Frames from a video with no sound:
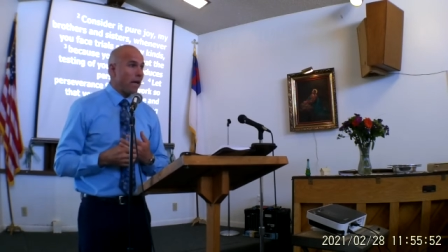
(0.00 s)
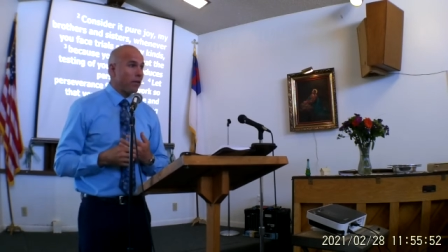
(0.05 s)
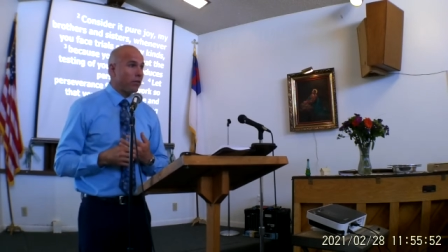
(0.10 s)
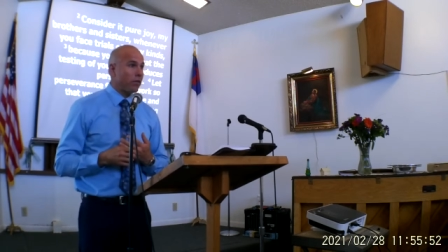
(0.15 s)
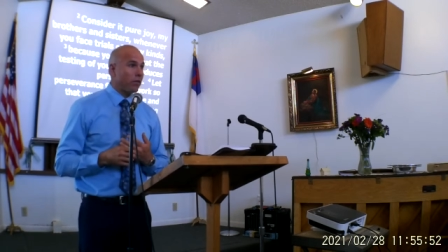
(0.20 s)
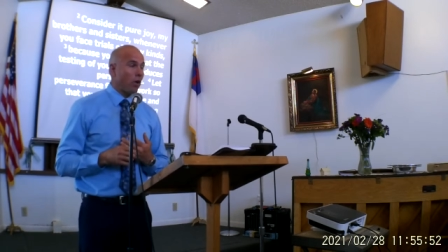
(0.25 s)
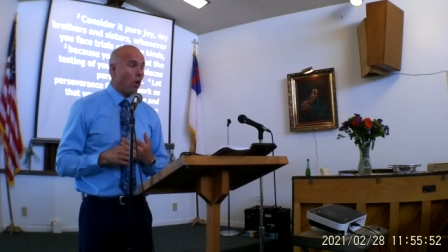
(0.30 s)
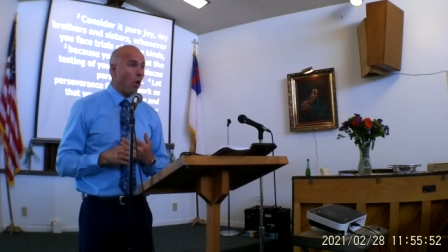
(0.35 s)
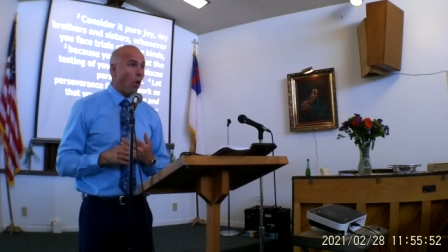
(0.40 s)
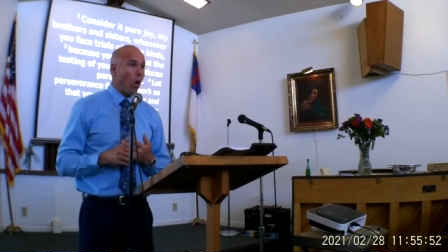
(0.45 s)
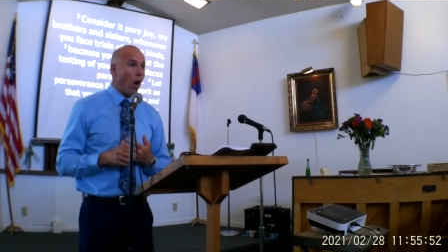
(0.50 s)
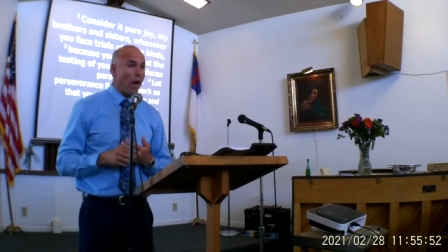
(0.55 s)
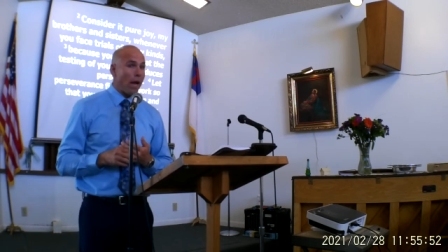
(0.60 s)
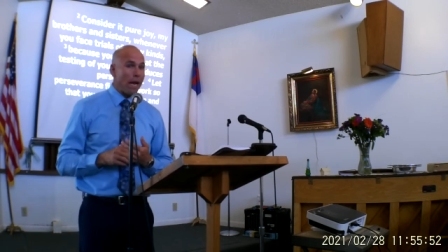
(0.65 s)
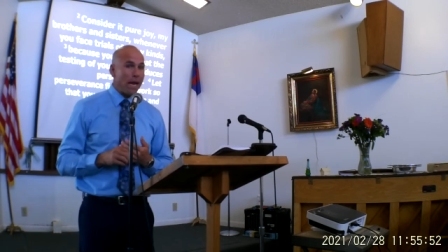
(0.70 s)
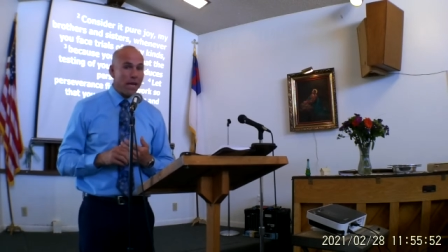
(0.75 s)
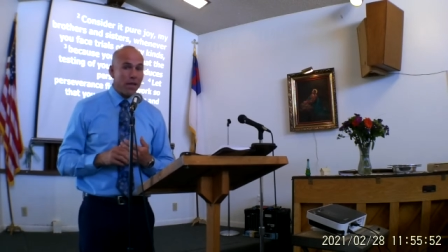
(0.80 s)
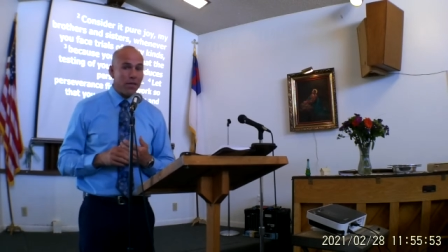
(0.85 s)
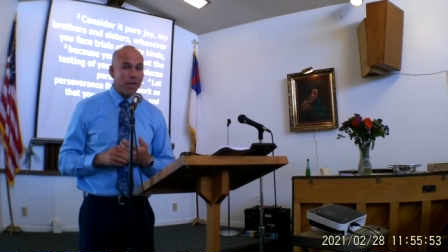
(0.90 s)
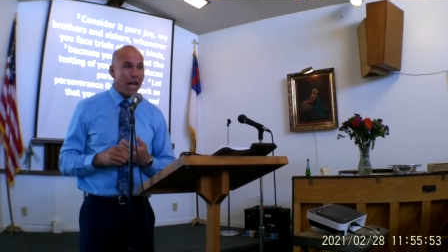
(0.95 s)
So
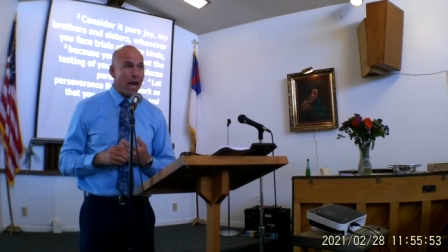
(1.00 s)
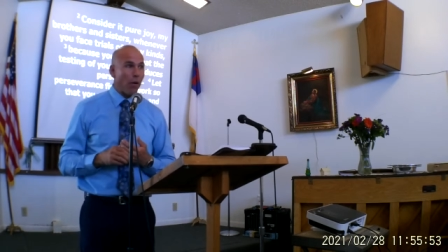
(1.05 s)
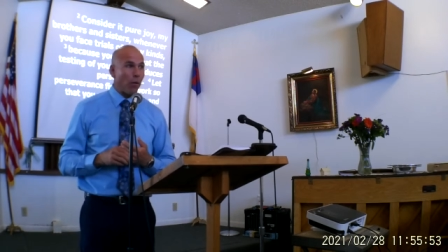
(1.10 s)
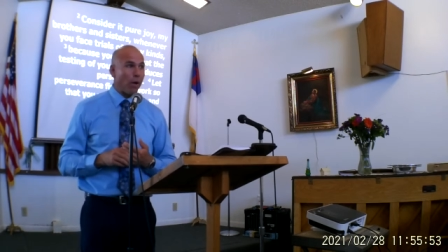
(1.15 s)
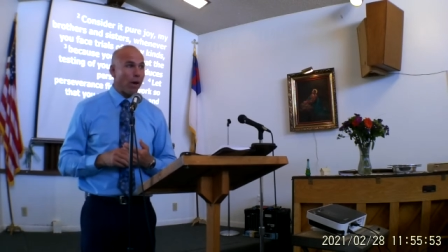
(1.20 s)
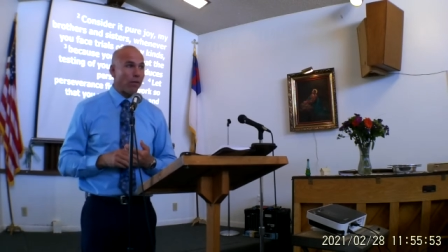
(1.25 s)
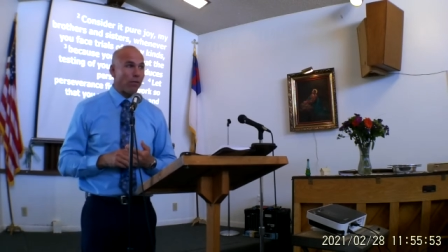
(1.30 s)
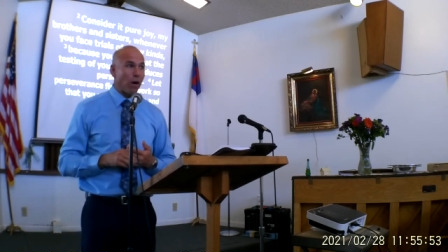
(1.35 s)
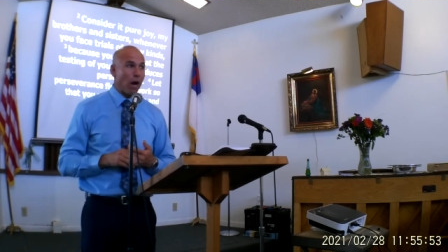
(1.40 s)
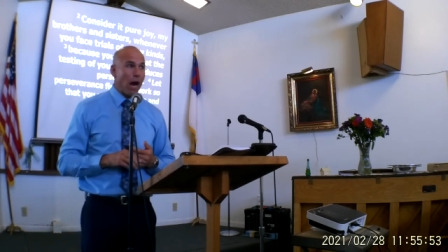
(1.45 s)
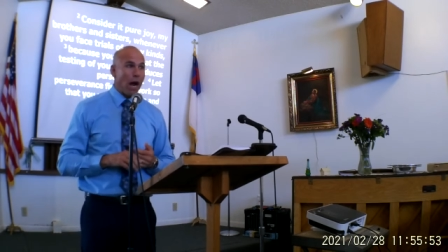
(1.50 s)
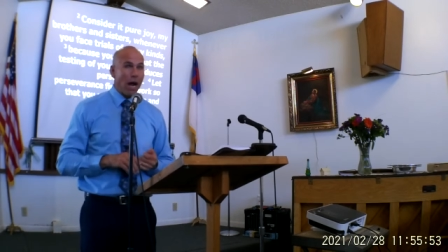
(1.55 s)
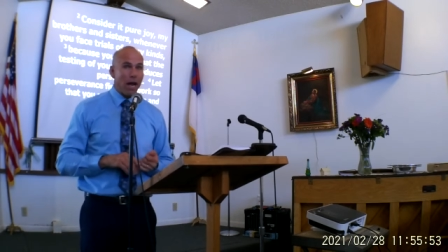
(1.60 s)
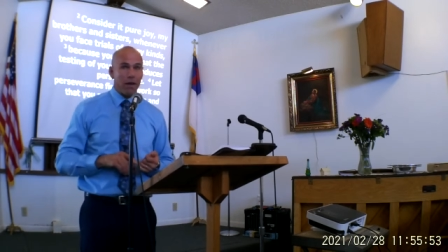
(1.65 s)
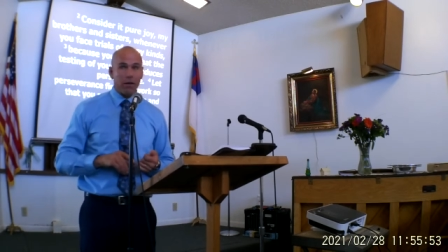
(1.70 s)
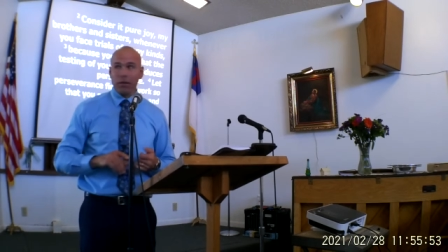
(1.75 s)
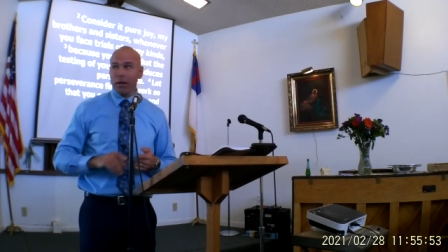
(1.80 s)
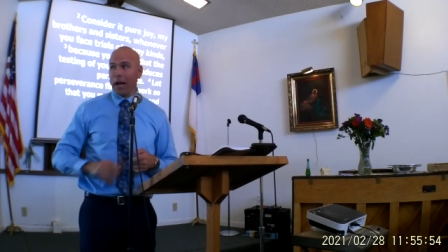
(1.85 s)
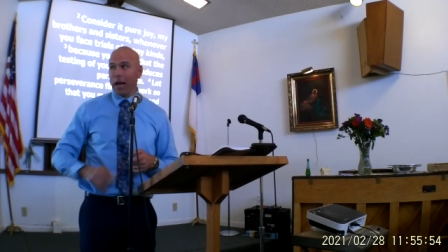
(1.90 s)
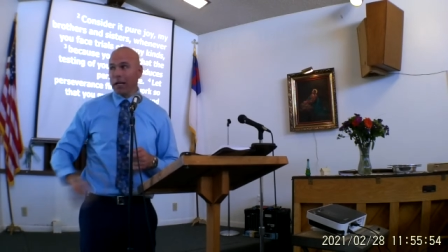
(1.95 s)
in that whenever
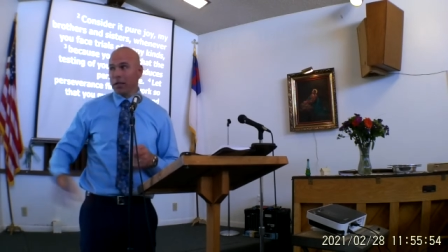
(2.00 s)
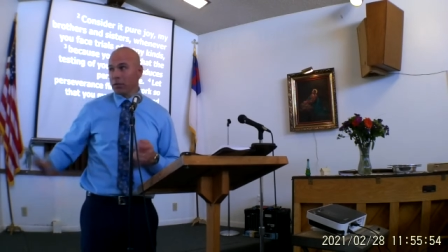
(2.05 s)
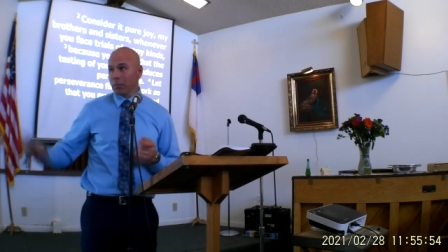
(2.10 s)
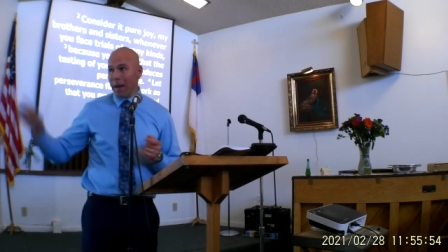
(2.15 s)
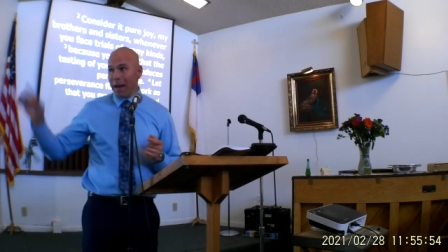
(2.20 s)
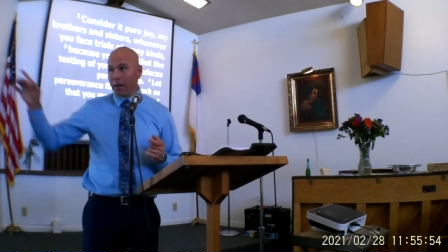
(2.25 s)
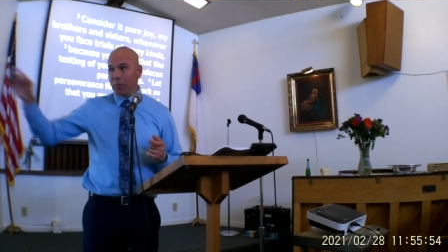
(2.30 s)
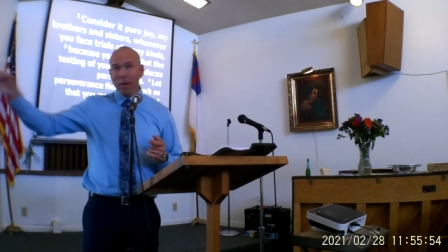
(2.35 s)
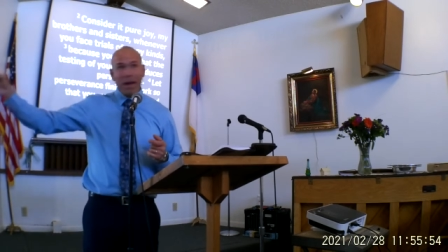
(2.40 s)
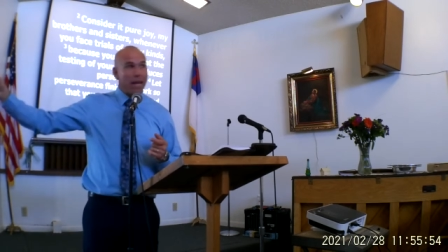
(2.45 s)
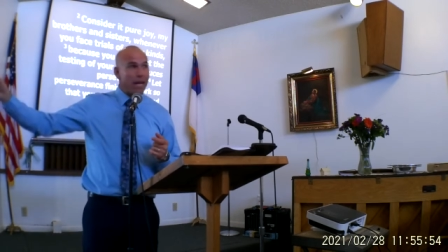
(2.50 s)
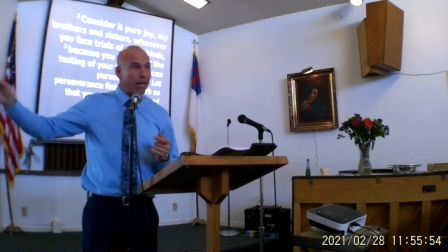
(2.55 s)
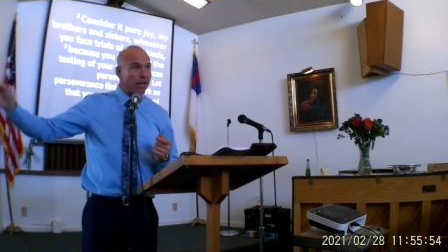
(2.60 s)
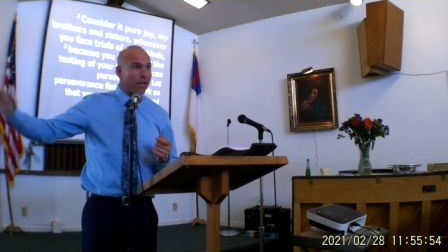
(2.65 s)
I, I smack my head